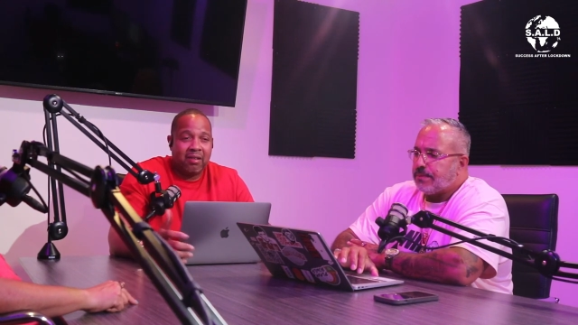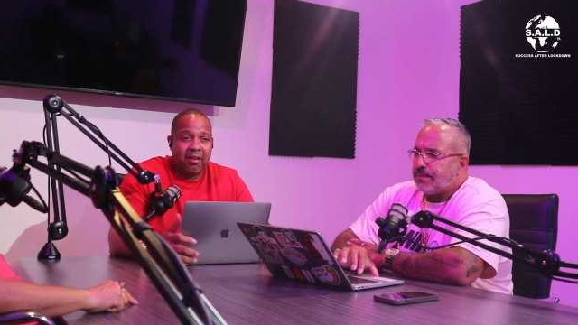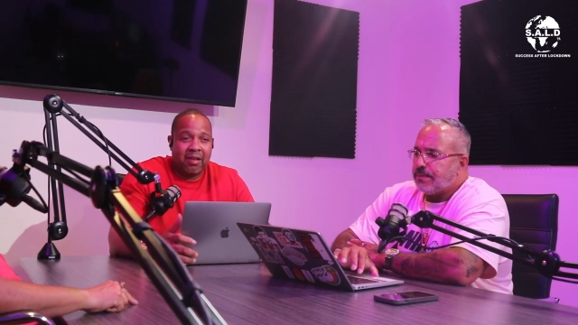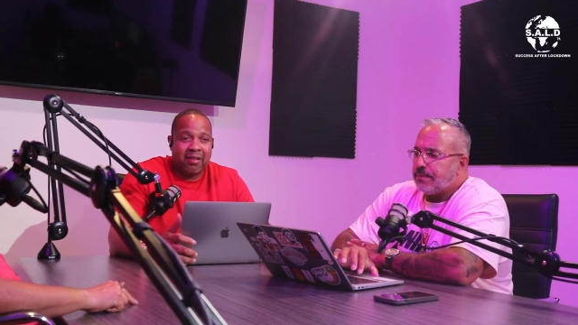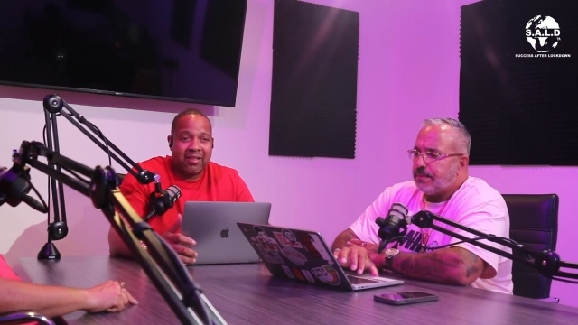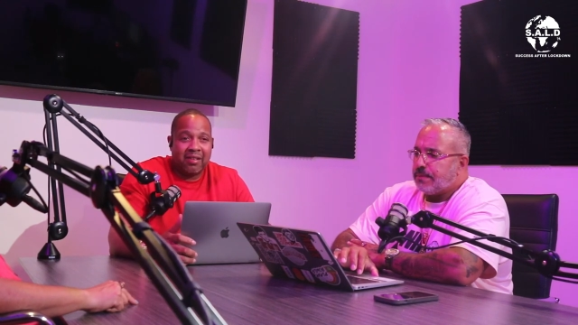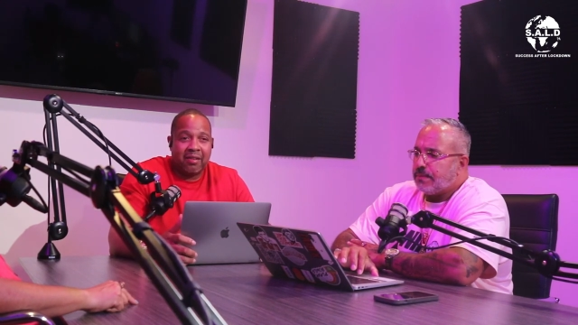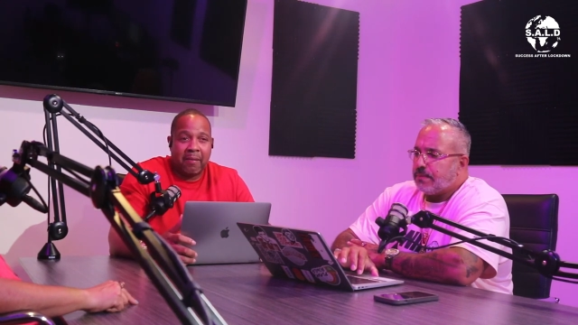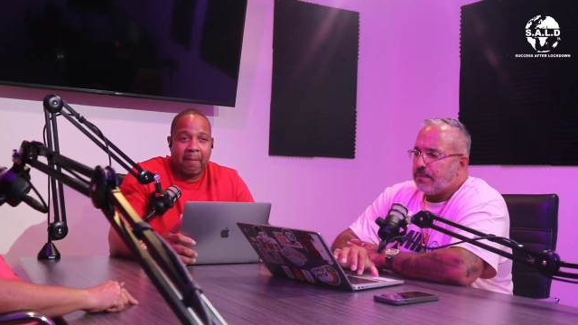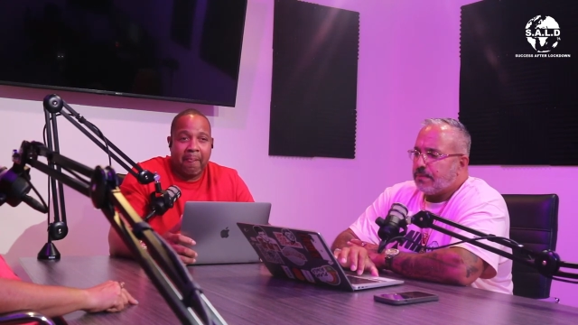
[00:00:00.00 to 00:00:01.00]
Speaker 1: you know, and
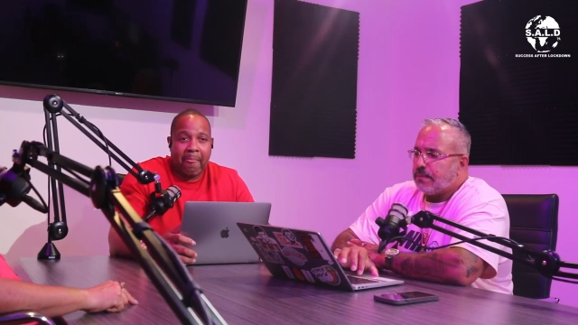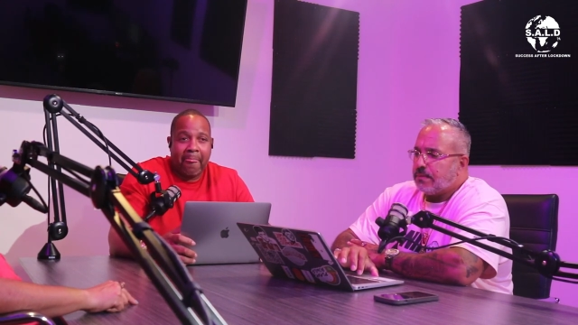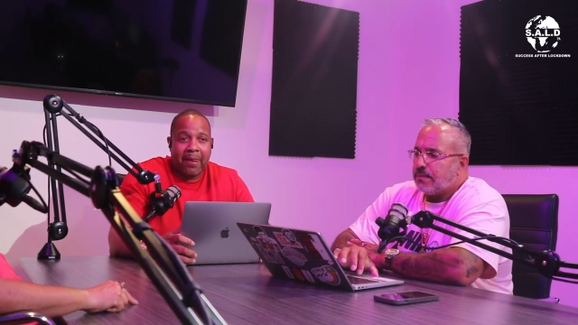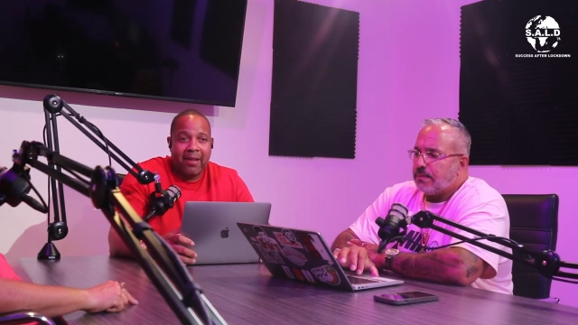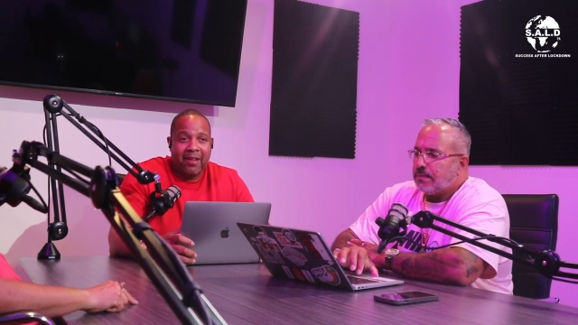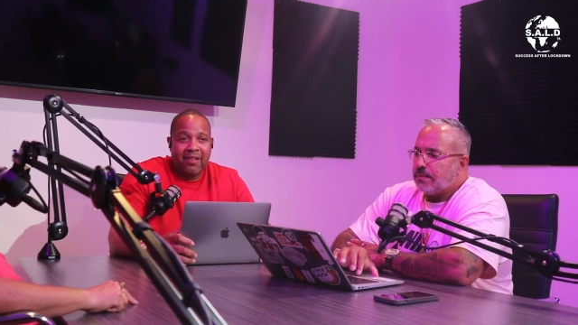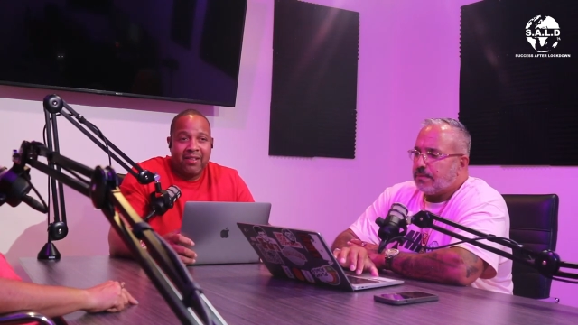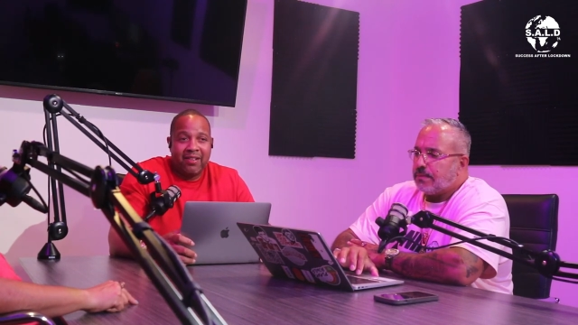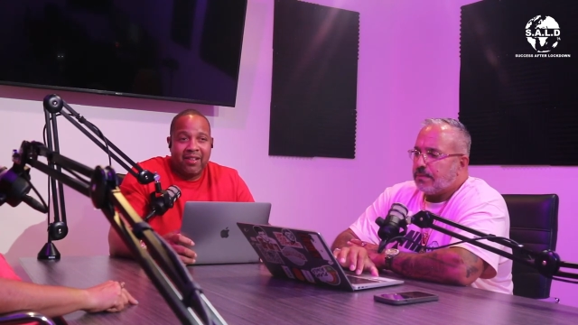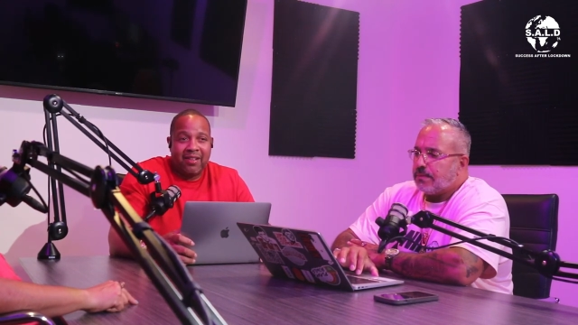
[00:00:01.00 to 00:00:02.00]
so,
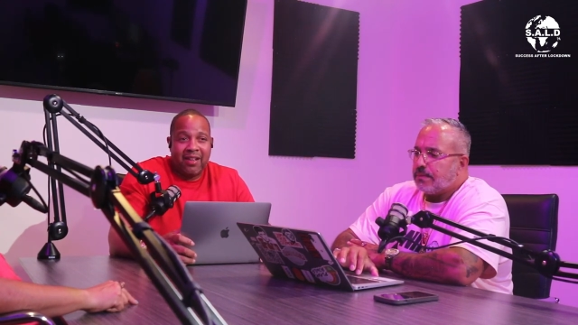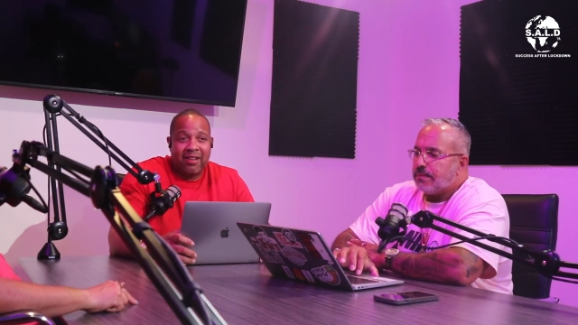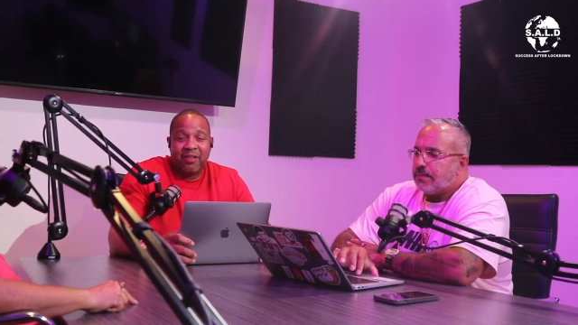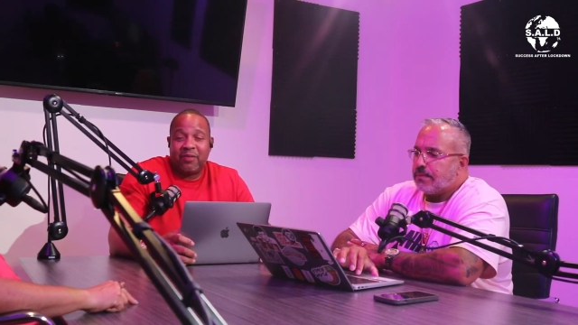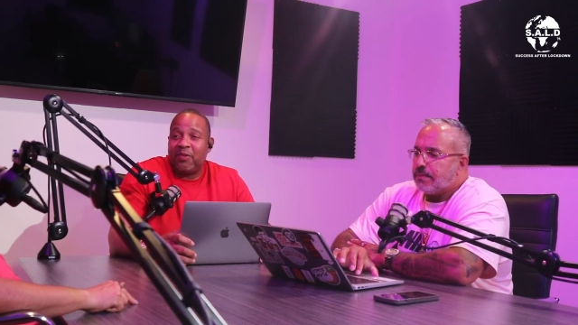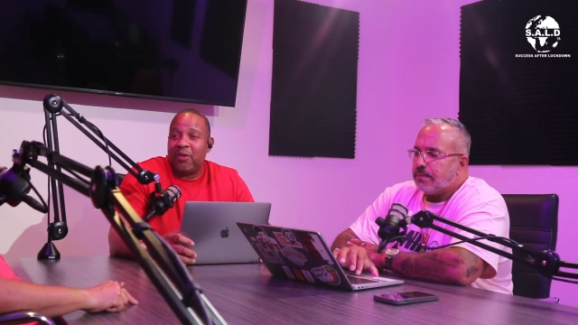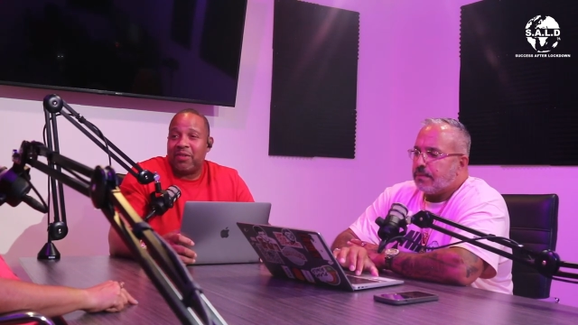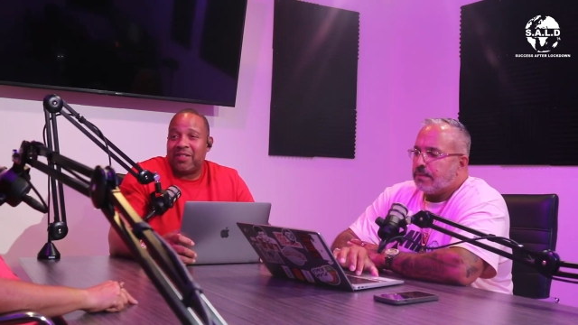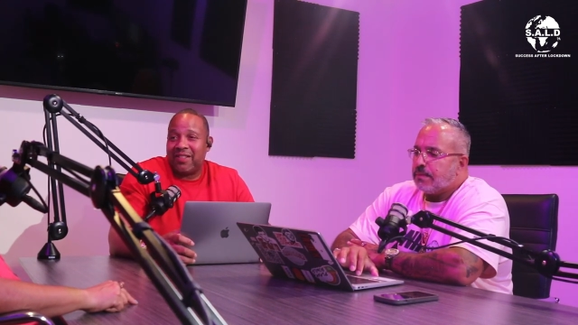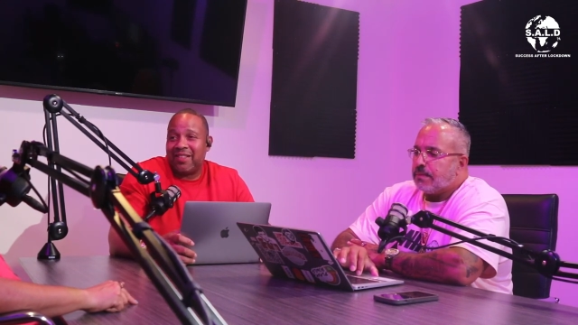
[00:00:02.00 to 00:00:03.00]
and I look
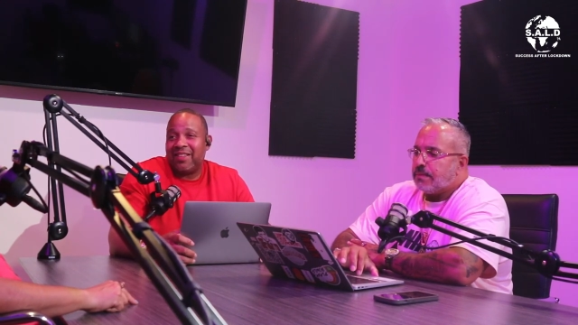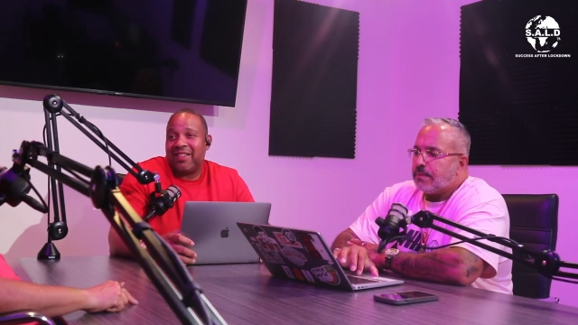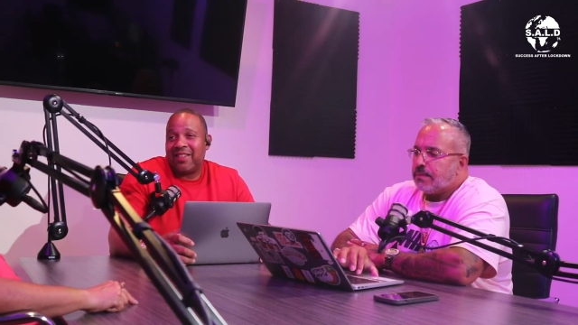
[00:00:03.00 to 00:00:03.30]
forward to